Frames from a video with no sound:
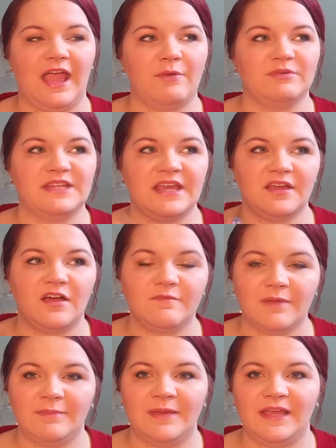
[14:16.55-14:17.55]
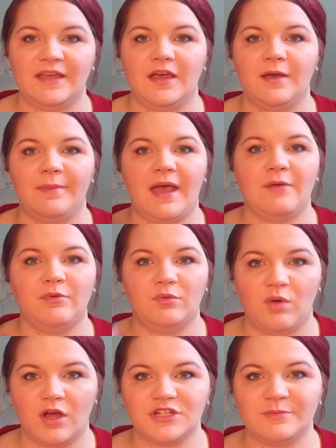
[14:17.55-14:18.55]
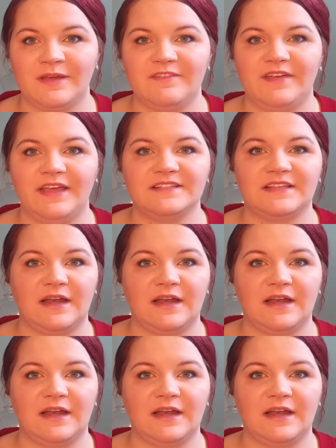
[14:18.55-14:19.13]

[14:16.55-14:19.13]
I would take off my makeup, I would wash my face,